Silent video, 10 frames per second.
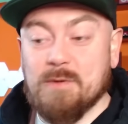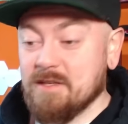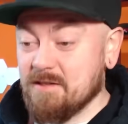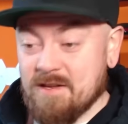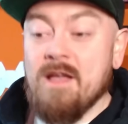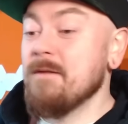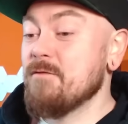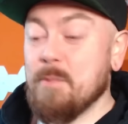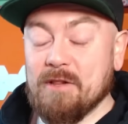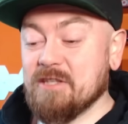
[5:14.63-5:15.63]
because
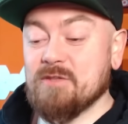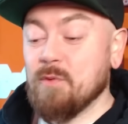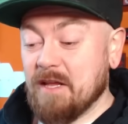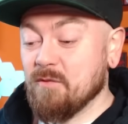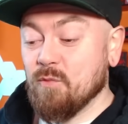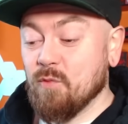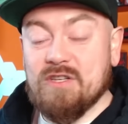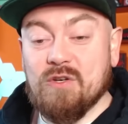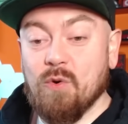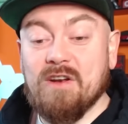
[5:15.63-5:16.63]
the police didn't want
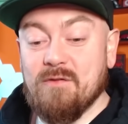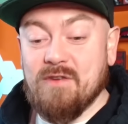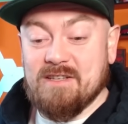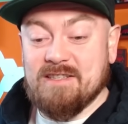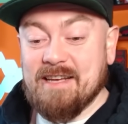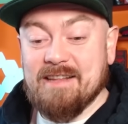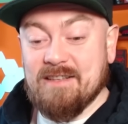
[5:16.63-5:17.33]
to go and investigate